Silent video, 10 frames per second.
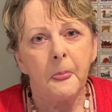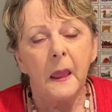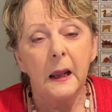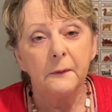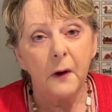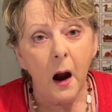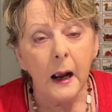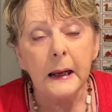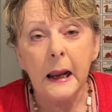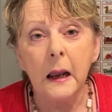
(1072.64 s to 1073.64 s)
If I
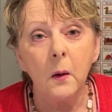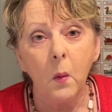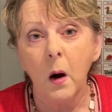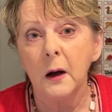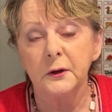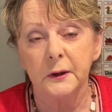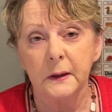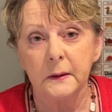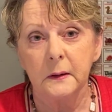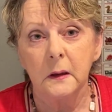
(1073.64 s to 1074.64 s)
can't wash
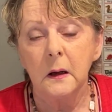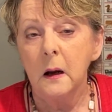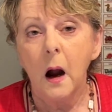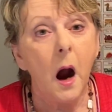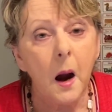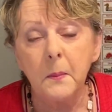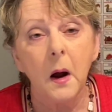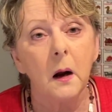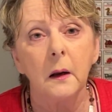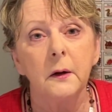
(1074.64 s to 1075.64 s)
it, I'm
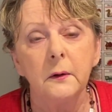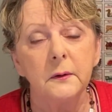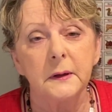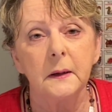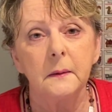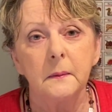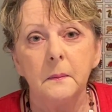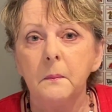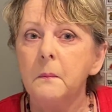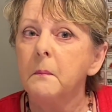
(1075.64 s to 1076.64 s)
not going to use it,
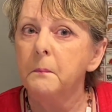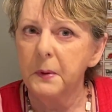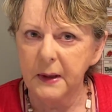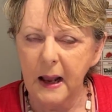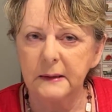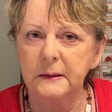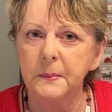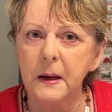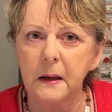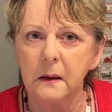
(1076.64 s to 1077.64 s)
but that's
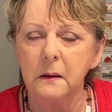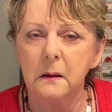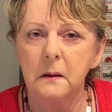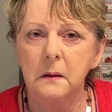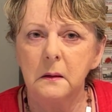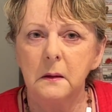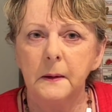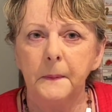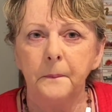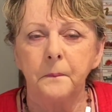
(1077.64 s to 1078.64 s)
me.
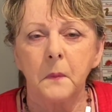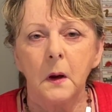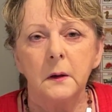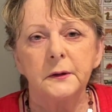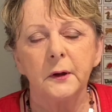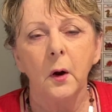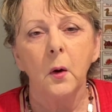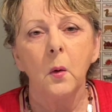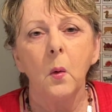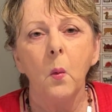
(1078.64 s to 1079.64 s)

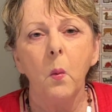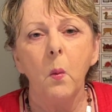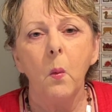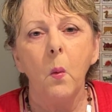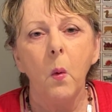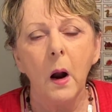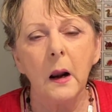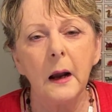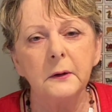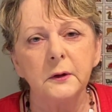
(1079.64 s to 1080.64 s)
So what
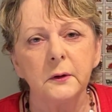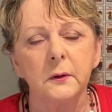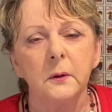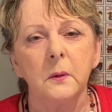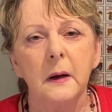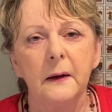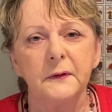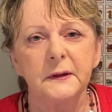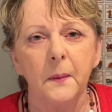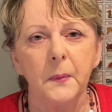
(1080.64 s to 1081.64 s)
I do if
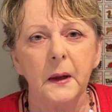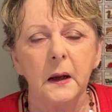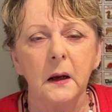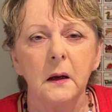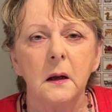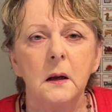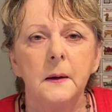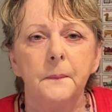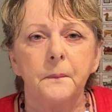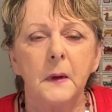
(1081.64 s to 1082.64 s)

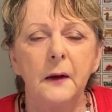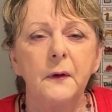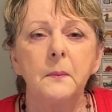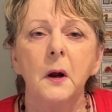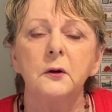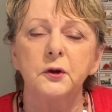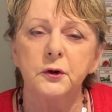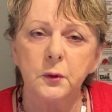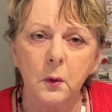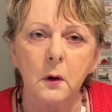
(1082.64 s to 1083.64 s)
I'm not
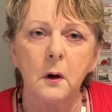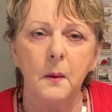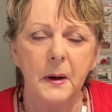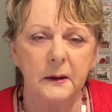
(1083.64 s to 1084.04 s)
sure about